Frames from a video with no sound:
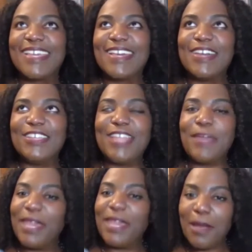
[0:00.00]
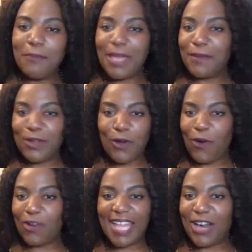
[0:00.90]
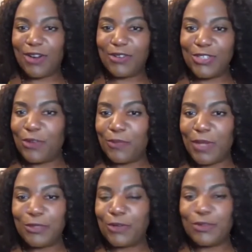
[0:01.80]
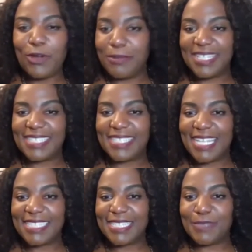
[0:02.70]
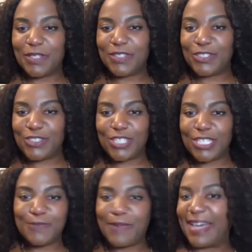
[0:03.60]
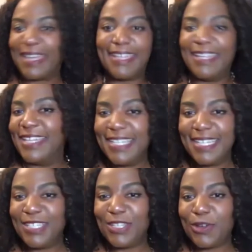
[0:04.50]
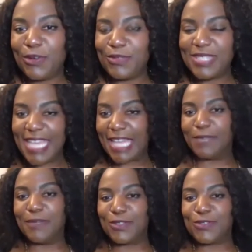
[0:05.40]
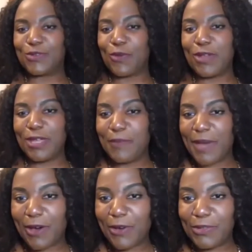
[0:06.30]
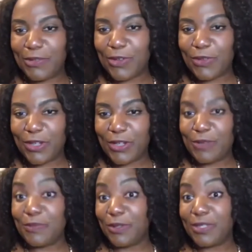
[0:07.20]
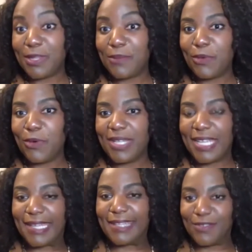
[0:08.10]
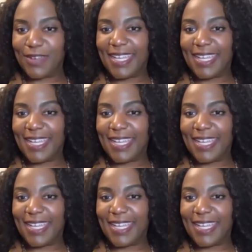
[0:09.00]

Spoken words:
They may not be able to call out, people don't know I'm a consensus builder just by, telling me a story about, their commute in the morning, right?